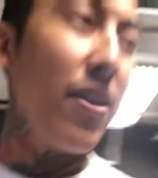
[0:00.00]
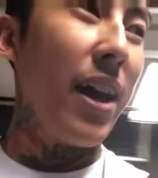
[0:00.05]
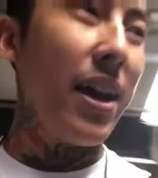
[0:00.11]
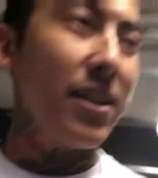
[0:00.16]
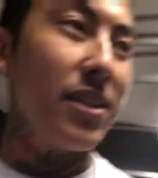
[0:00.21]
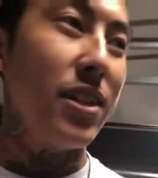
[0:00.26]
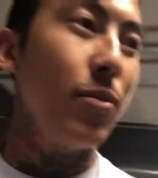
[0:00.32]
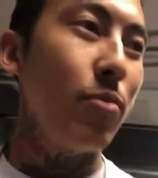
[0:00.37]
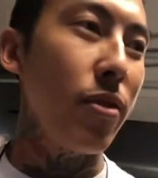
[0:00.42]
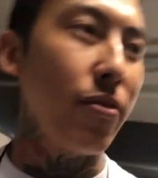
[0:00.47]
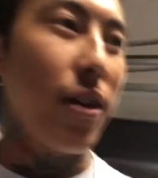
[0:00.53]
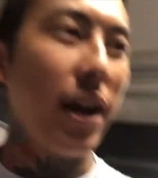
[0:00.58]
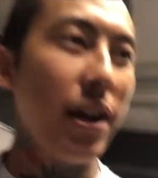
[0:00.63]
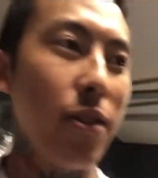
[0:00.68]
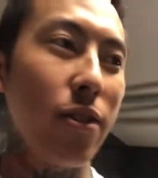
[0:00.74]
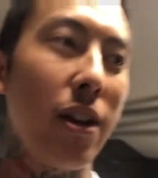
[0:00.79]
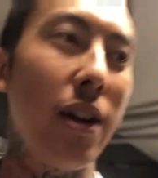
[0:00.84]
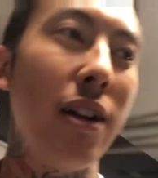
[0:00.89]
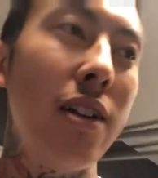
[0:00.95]
I've had cheaper
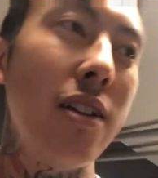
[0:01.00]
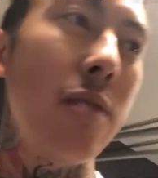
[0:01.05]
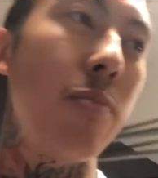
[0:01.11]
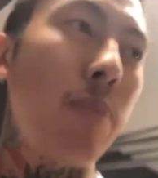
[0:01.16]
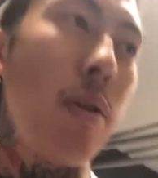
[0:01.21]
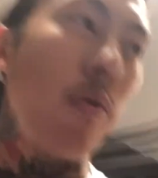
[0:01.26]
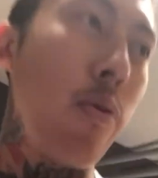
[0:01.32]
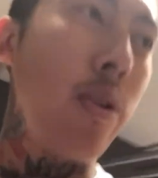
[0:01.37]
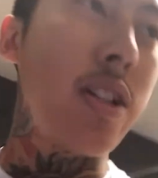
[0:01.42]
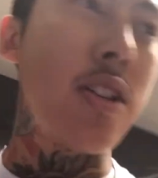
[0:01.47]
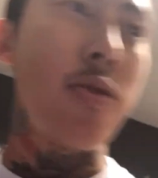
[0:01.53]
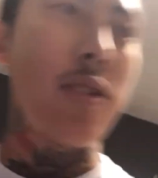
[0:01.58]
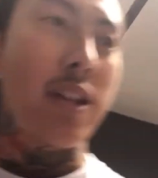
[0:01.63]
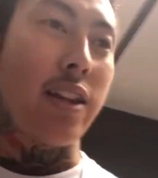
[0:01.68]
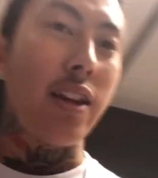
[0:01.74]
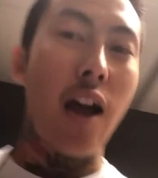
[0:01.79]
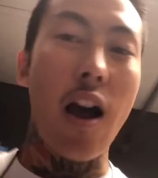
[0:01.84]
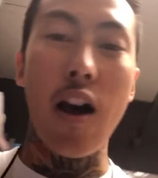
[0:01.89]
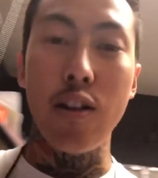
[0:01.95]
vinyl cutters but what you
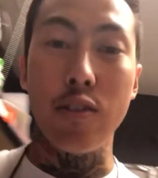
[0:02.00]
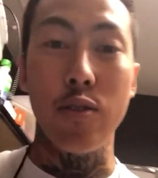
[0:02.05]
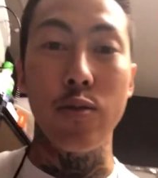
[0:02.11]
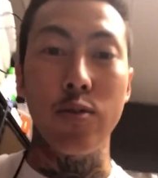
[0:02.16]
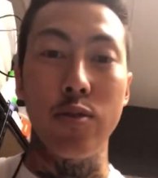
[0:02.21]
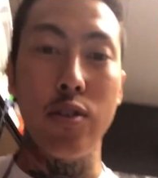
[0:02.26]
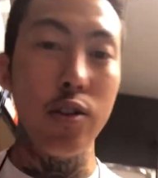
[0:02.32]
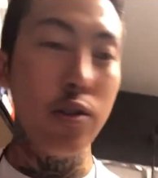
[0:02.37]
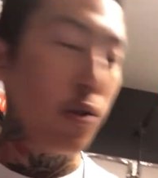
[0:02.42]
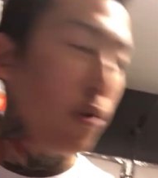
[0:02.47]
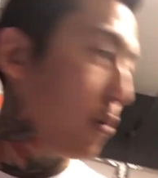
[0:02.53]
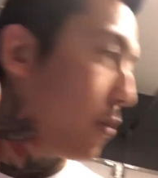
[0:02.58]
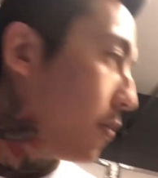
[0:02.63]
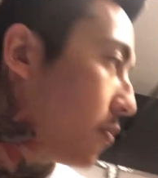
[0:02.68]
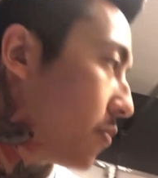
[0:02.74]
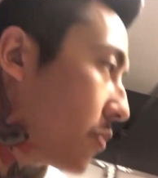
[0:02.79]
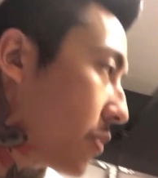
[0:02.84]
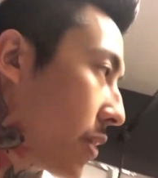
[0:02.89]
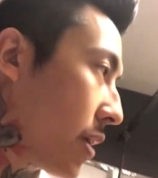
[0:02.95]
can also do
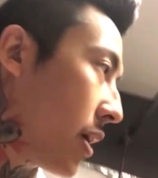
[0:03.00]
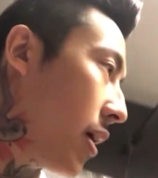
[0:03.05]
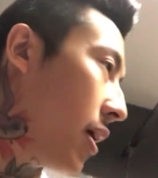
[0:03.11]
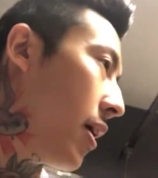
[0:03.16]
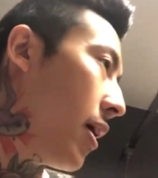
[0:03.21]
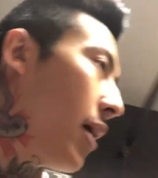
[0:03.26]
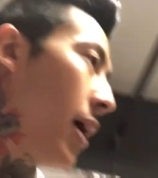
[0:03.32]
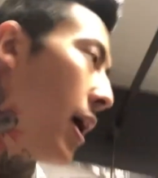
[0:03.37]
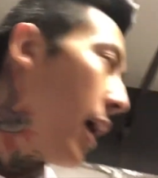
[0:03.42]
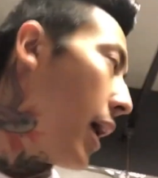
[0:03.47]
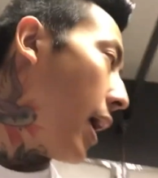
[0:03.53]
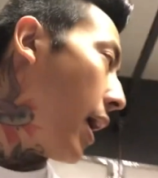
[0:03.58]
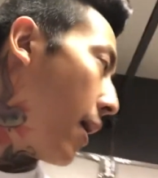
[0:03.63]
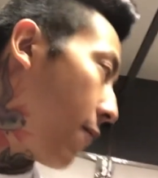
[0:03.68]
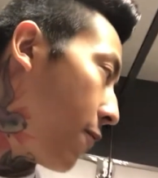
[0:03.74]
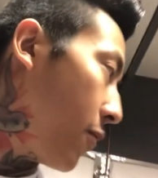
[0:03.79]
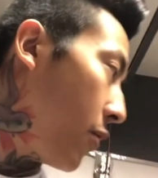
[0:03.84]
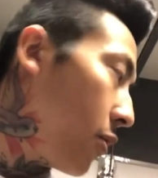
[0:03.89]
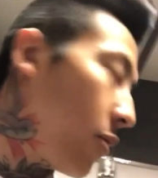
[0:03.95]

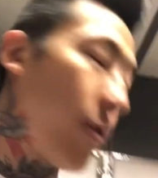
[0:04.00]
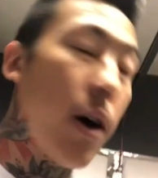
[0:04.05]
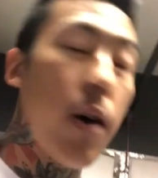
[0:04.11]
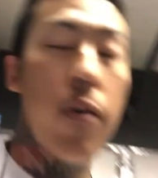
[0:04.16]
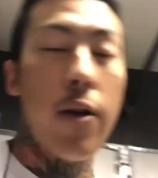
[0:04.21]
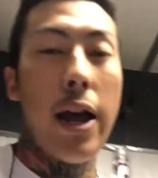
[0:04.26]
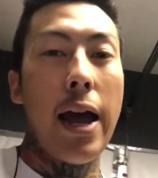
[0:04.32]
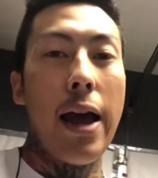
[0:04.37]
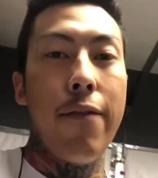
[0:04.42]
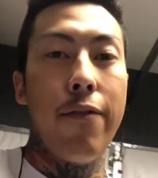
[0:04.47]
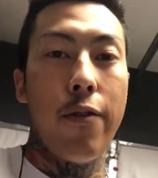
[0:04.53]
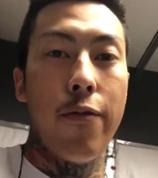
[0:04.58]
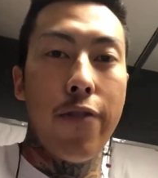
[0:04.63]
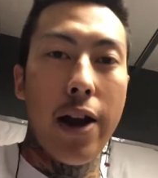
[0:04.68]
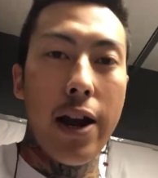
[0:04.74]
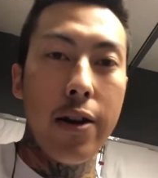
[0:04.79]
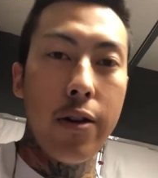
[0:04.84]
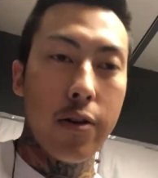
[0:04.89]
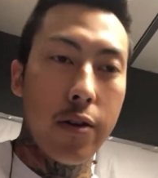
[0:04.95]
if you don't have a
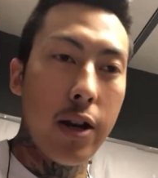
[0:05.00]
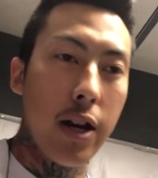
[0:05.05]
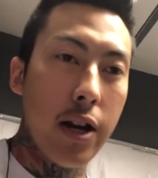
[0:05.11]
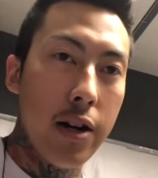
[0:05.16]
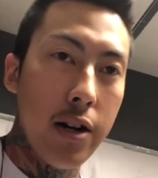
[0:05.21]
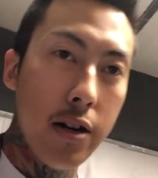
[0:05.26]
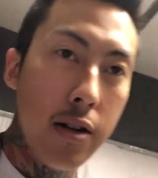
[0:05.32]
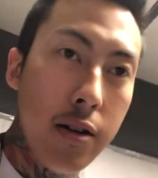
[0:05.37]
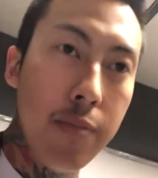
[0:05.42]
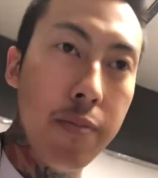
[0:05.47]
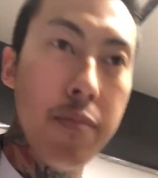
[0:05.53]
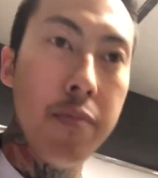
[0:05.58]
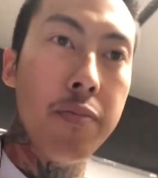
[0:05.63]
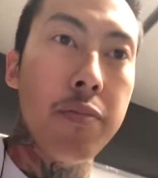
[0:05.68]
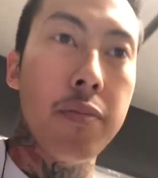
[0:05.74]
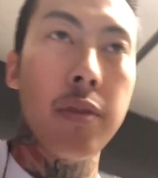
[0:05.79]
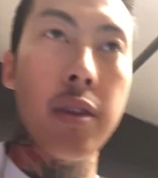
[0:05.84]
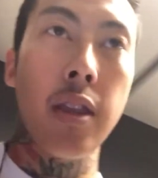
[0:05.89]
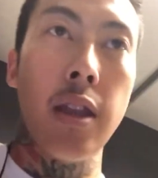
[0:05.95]
vinyl cutter
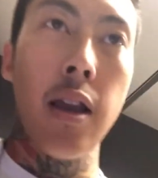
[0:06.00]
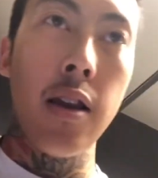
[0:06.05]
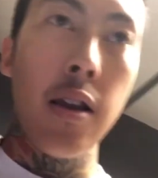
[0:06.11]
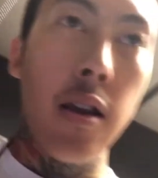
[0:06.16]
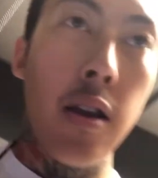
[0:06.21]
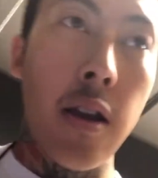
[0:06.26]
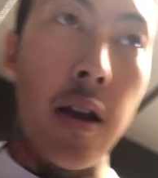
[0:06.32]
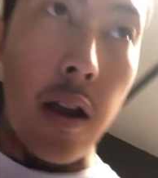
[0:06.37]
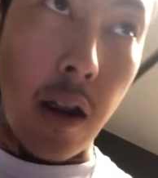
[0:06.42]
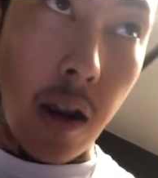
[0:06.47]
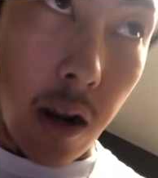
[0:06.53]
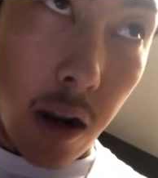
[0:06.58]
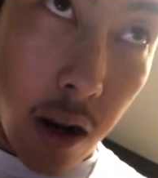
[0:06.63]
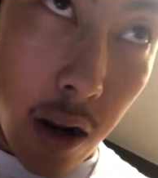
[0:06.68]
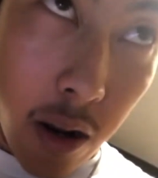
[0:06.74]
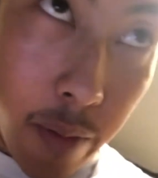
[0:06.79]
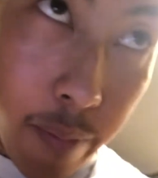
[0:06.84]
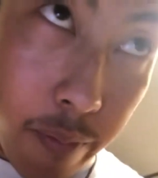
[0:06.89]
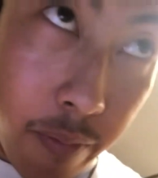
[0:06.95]

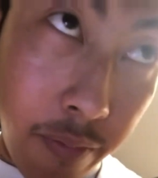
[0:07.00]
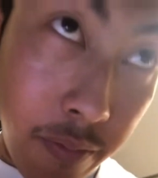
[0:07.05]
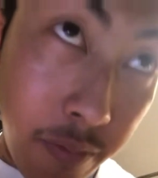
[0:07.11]
um